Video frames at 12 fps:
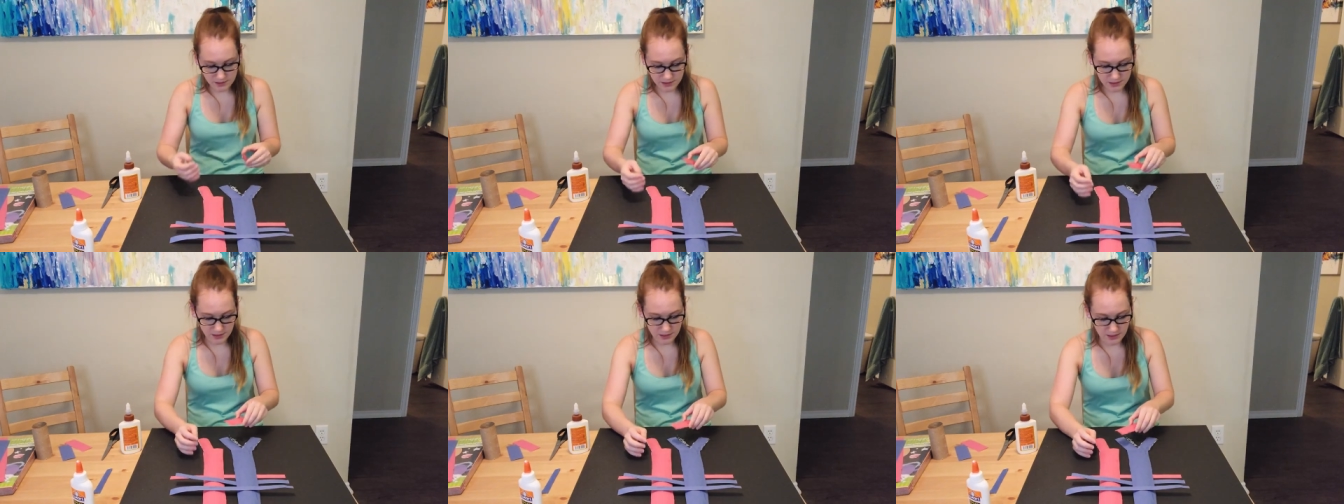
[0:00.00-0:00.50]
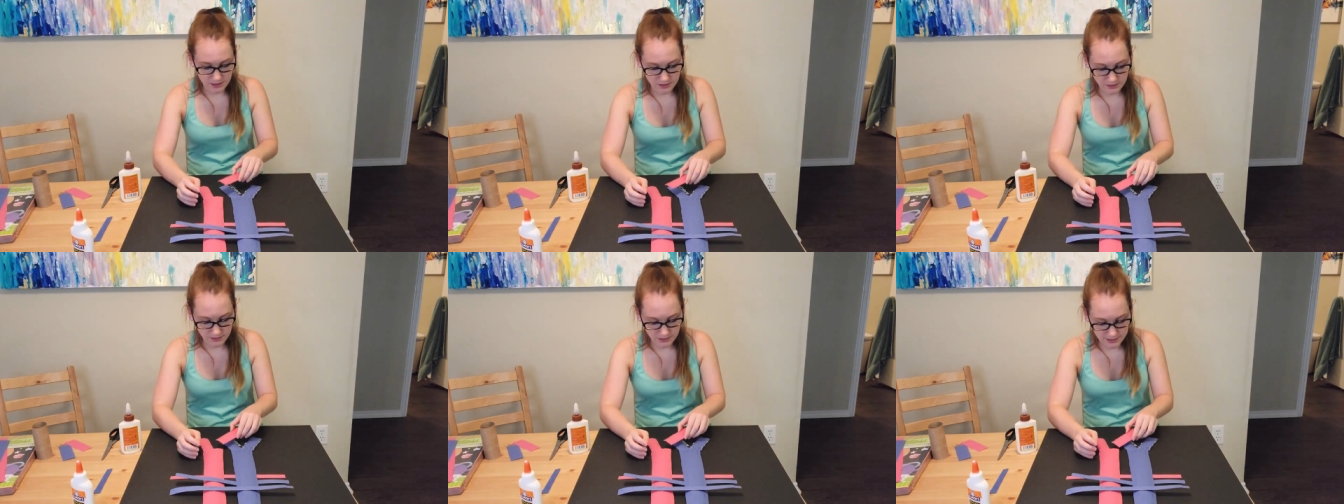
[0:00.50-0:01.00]
and
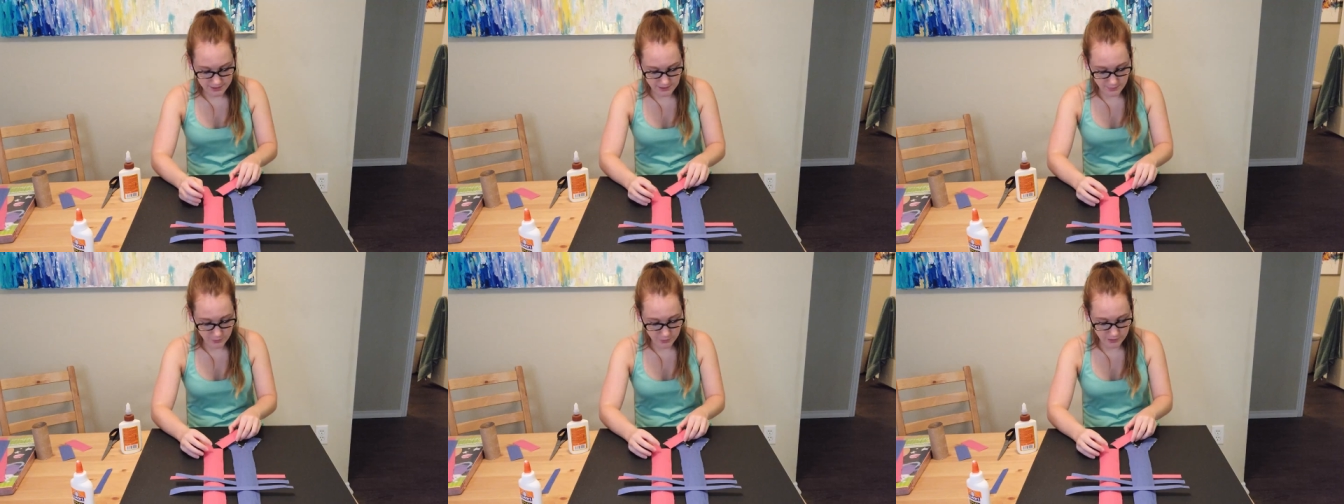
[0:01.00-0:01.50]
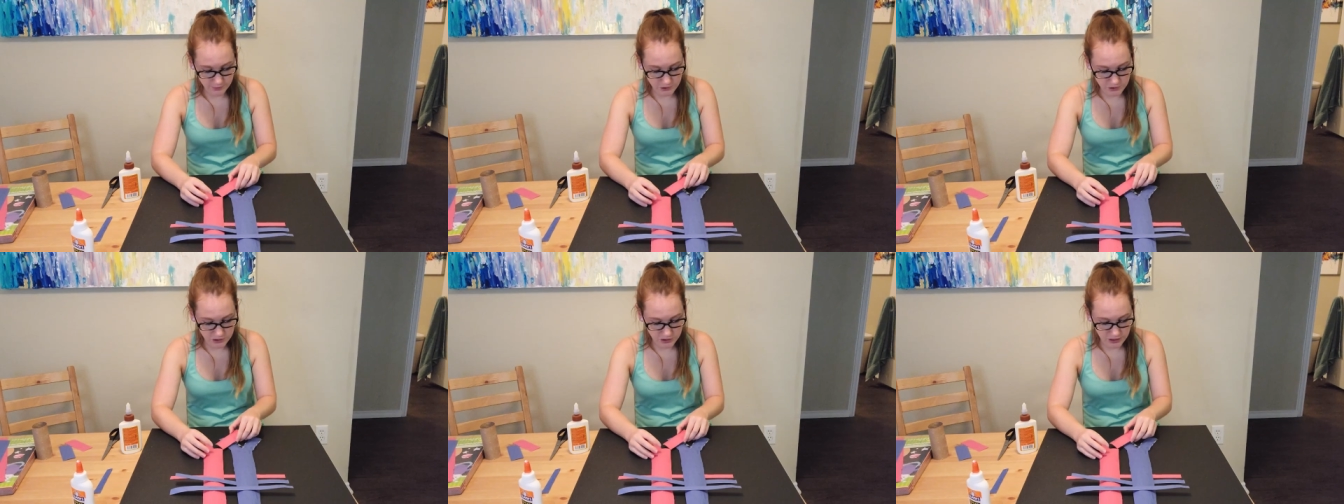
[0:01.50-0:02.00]
at some point I'm
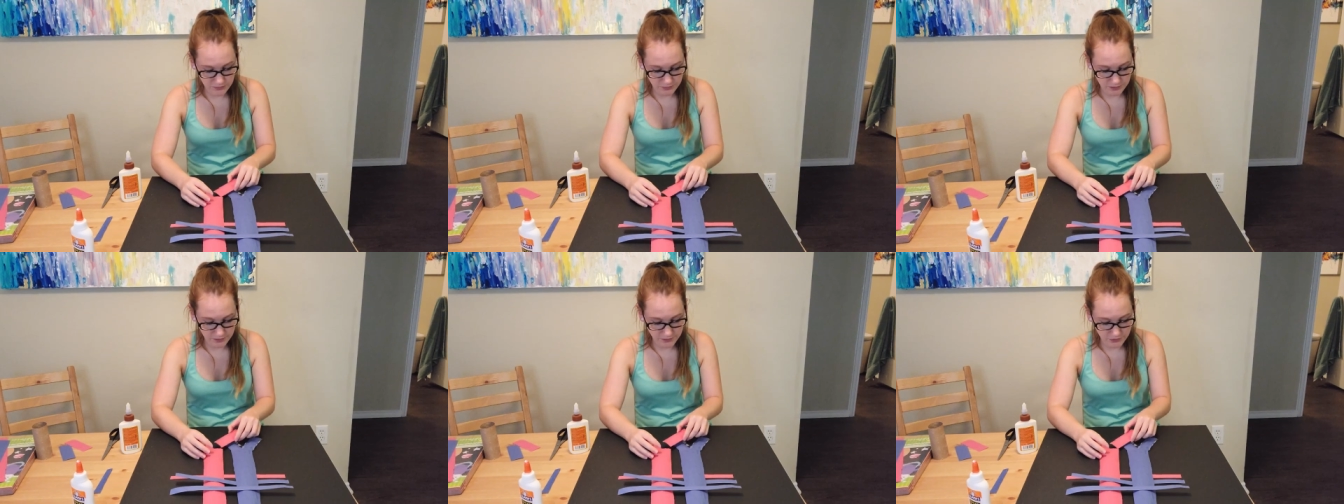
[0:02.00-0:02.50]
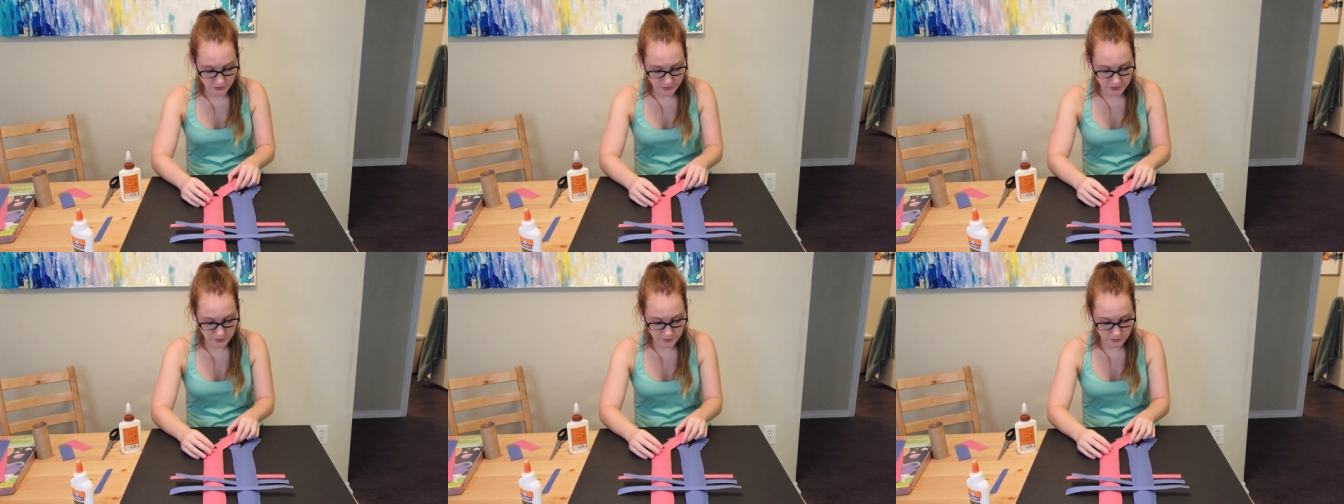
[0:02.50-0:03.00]
sure I will have to
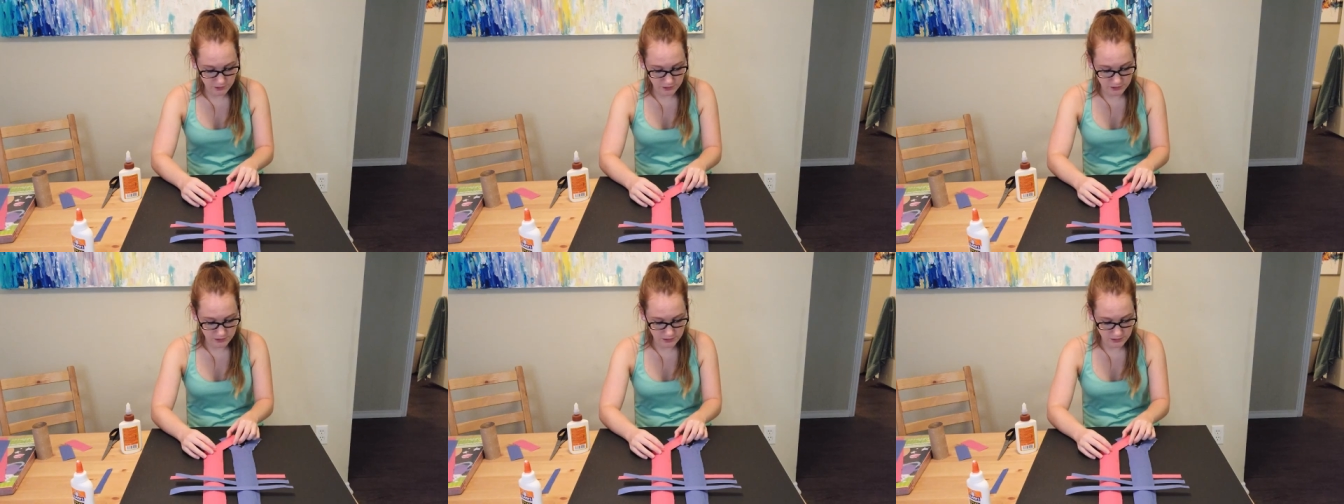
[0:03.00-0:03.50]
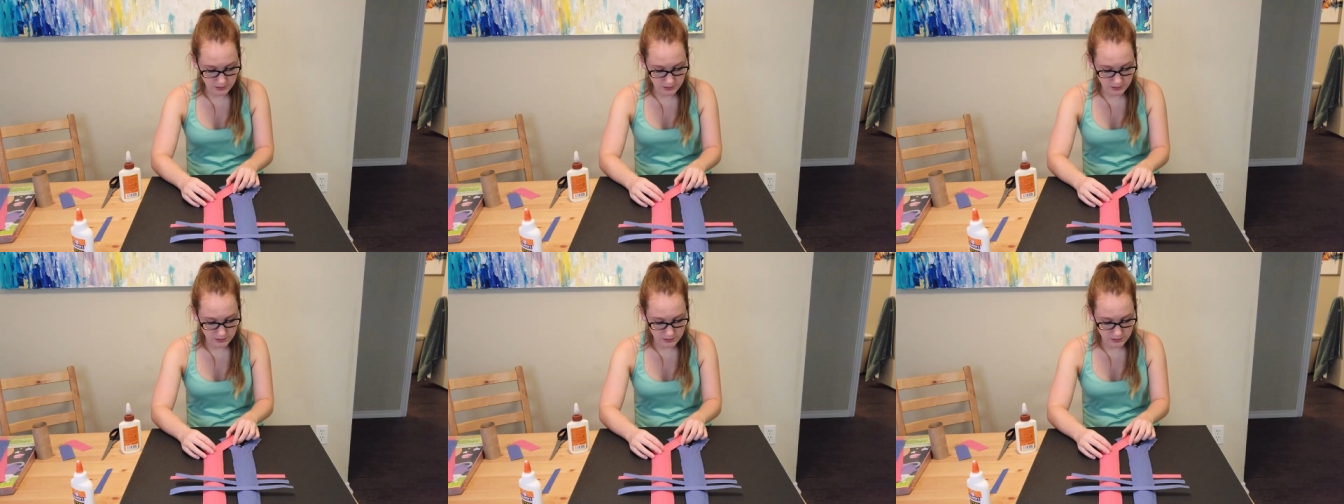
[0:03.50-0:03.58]
transport